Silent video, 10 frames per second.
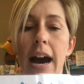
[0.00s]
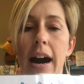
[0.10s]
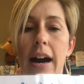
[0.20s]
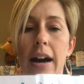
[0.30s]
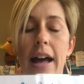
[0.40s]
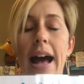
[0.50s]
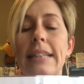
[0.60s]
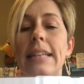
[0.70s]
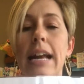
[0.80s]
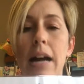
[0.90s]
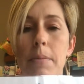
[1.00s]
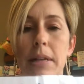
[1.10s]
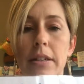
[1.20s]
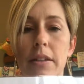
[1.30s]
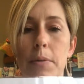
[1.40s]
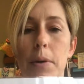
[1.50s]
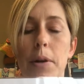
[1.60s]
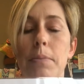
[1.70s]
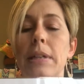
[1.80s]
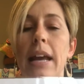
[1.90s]
as they come into the
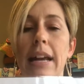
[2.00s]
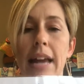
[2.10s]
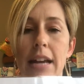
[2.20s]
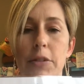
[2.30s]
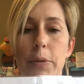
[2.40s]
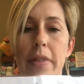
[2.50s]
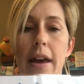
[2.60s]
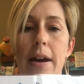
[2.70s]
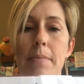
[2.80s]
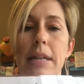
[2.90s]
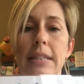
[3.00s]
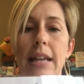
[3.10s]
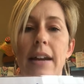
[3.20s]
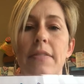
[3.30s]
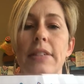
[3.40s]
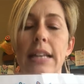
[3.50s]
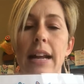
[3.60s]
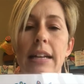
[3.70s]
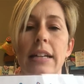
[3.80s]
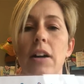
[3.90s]
room to engage with them instead of standing,